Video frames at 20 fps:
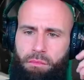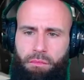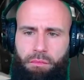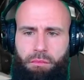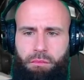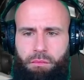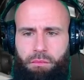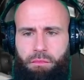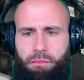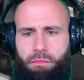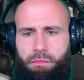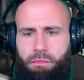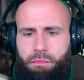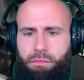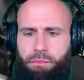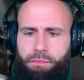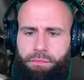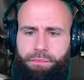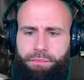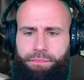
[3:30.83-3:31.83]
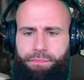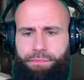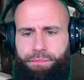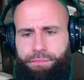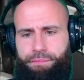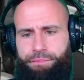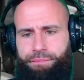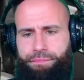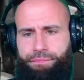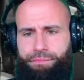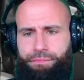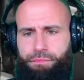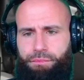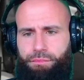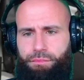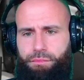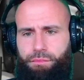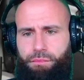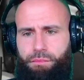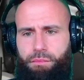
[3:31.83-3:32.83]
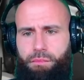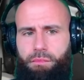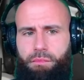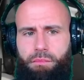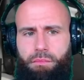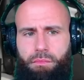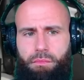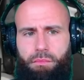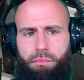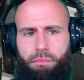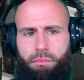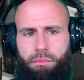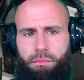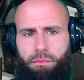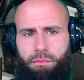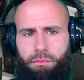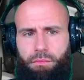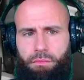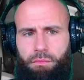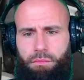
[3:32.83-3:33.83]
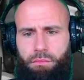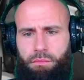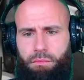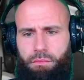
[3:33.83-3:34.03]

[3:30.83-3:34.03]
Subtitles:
(silent)